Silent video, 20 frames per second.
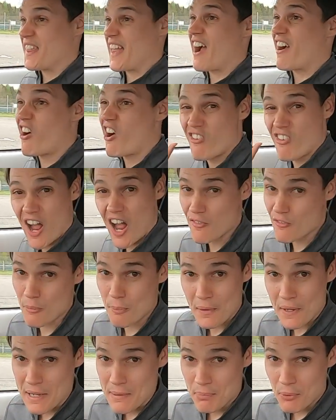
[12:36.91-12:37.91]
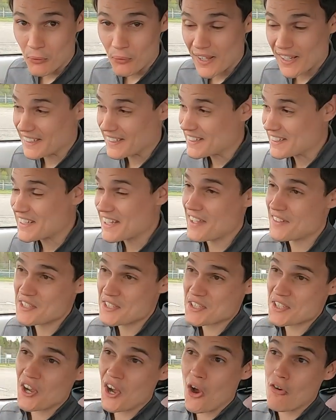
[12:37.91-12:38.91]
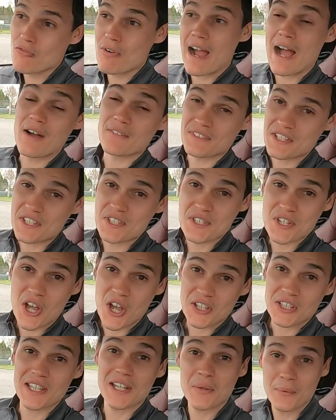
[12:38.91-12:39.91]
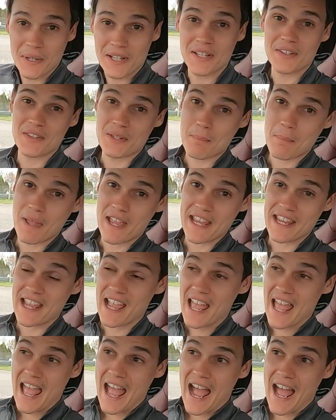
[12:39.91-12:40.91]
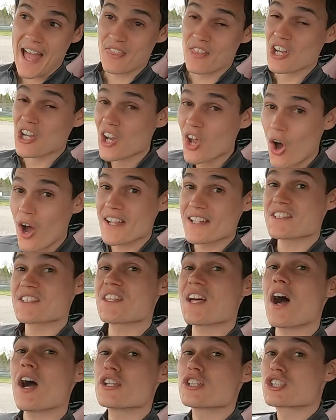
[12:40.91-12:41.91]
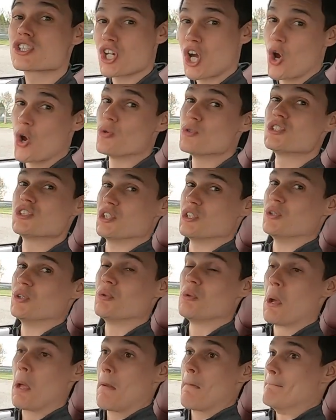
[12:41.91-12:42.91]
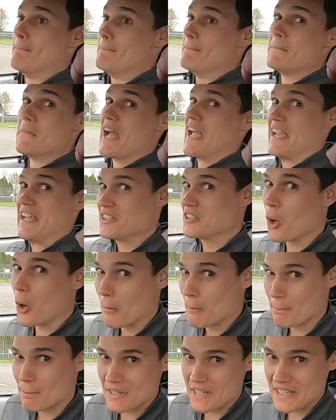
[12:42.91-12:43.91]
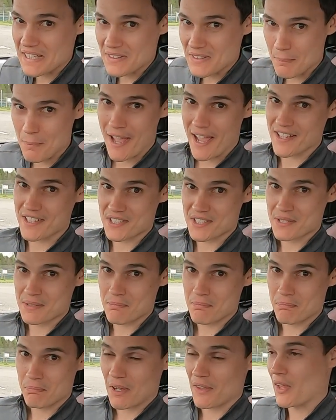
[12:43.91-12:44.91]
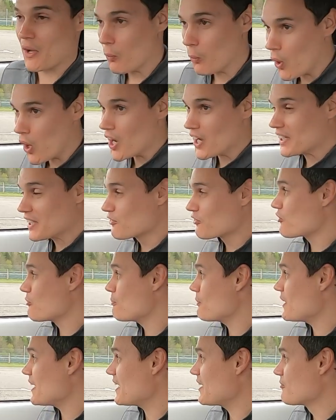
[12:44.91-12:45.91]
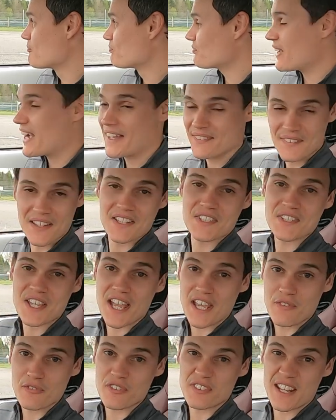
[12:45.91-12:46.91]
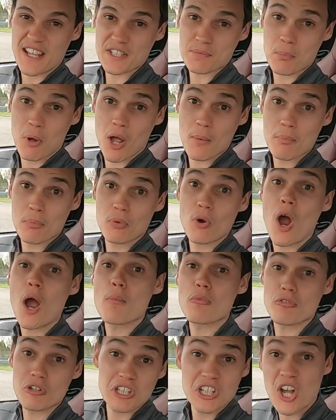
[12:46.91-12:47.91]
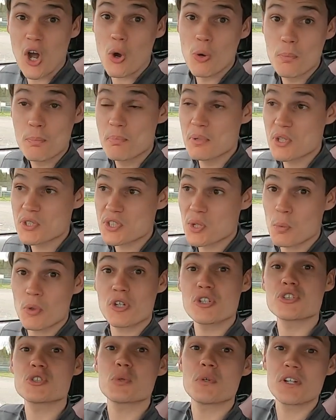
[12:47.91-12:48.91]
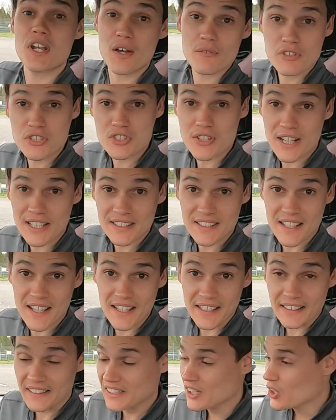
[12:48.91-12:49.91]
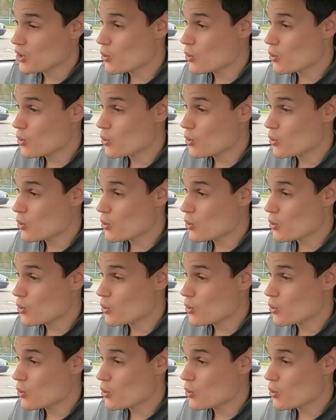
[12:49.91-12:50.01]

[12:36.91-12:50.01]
There are other people that can get this car round this circuit quicker than me, and the lines that I showed you may not be the best, but they're working for me and they're safe, and that's my primary goal, because I want to do another track day.